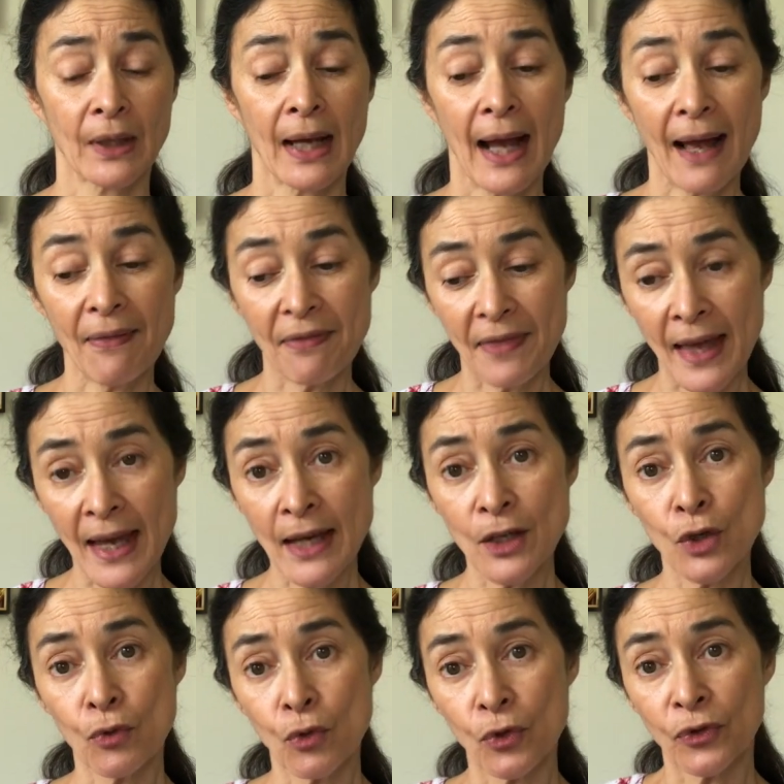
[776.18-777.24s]
And then
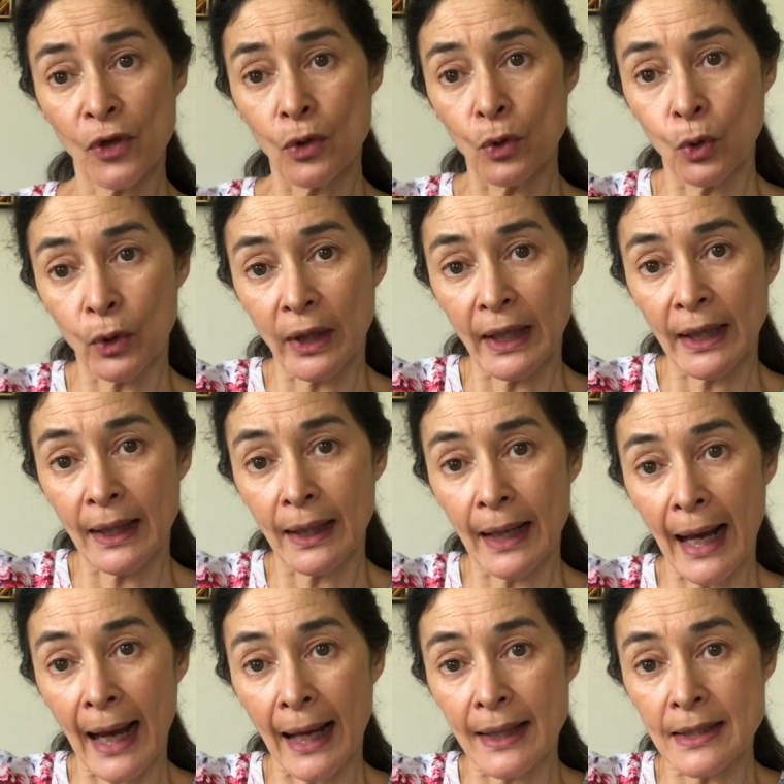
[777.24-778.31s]
you're also looking
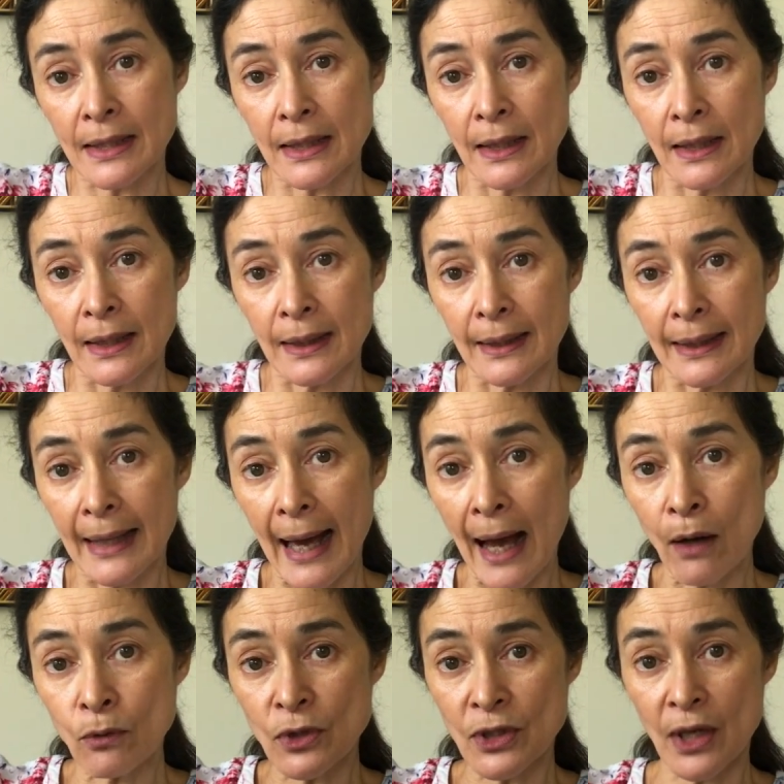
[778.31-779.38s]
at
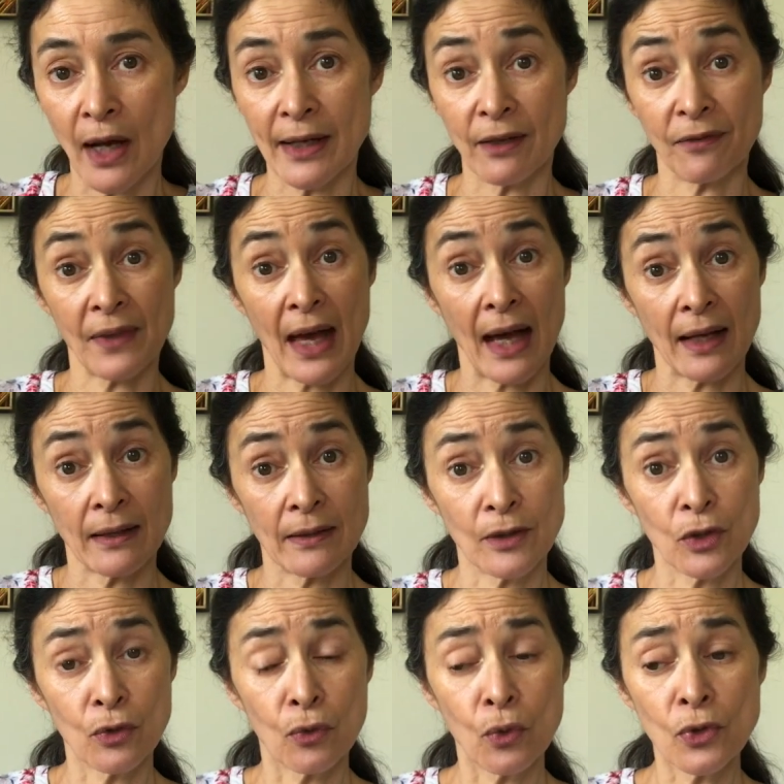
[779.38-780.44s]
outside of that. So
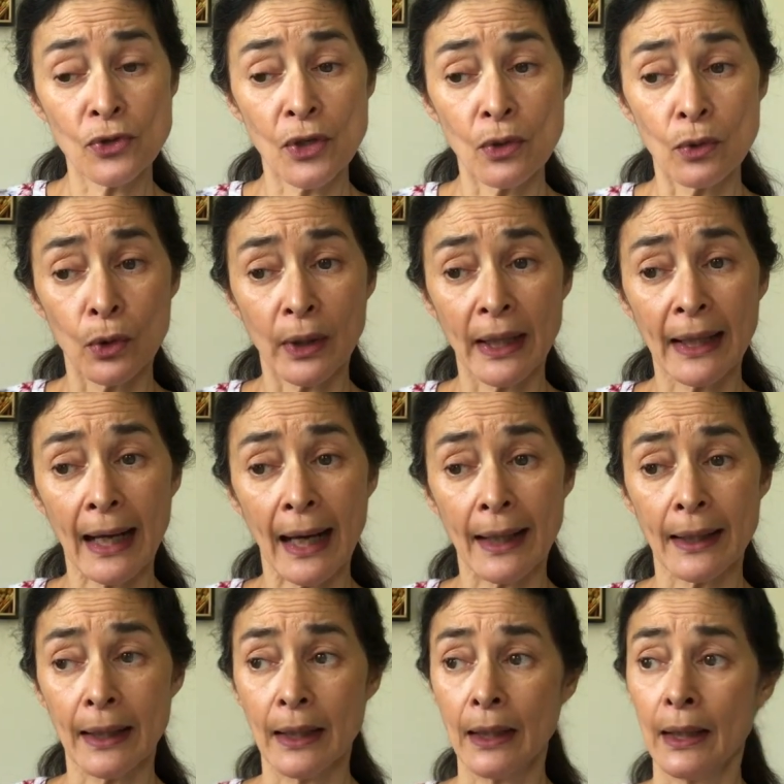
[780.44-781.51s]
you're also looking at,
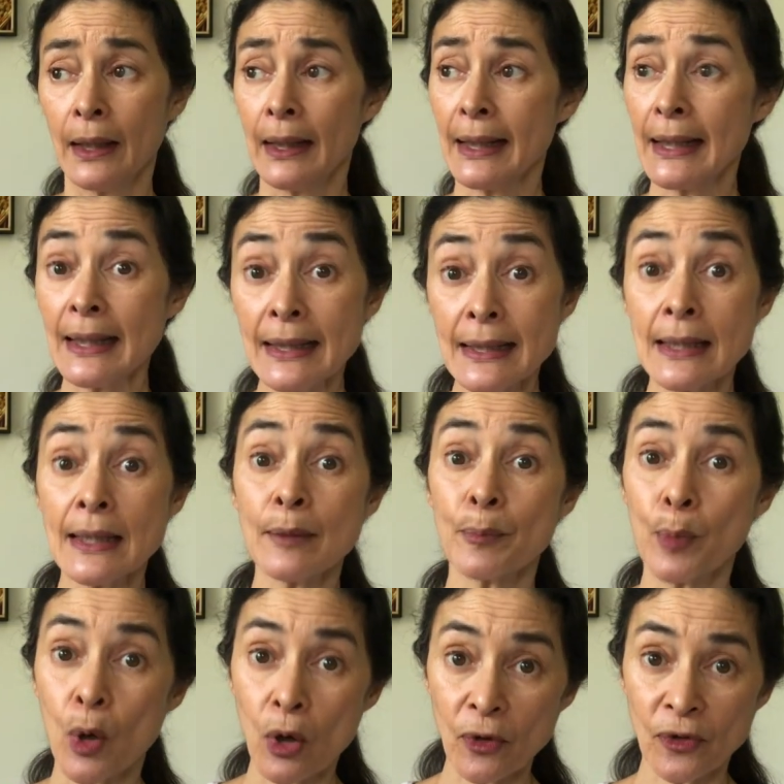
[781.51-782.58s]
is it
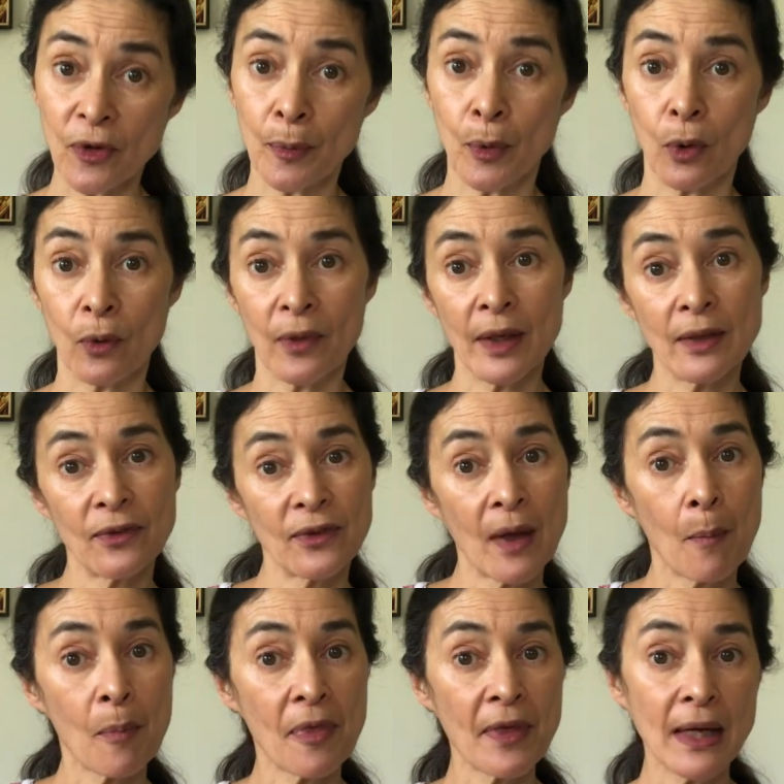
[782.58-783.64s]
possible that
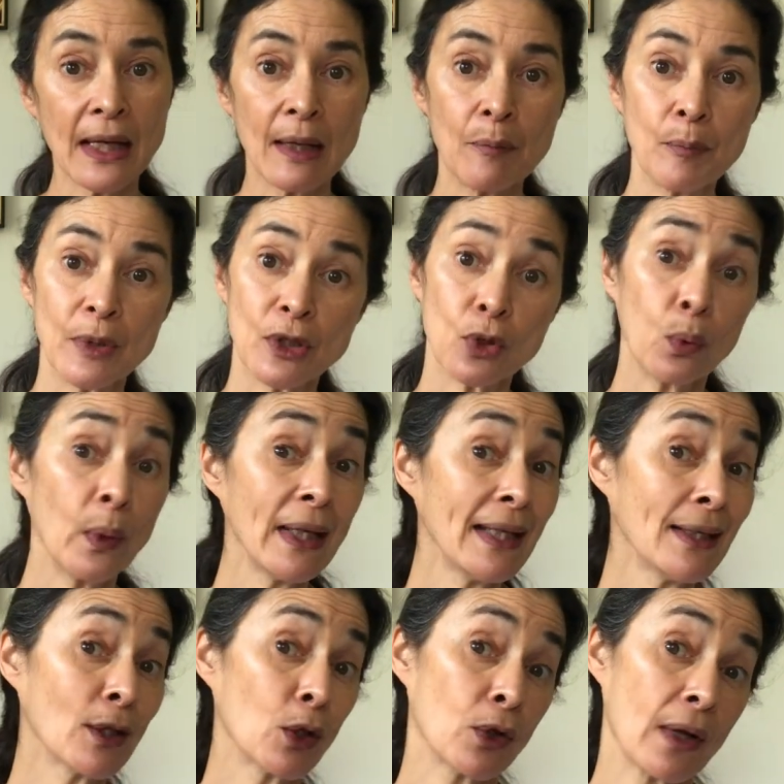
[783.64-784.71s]
something in between could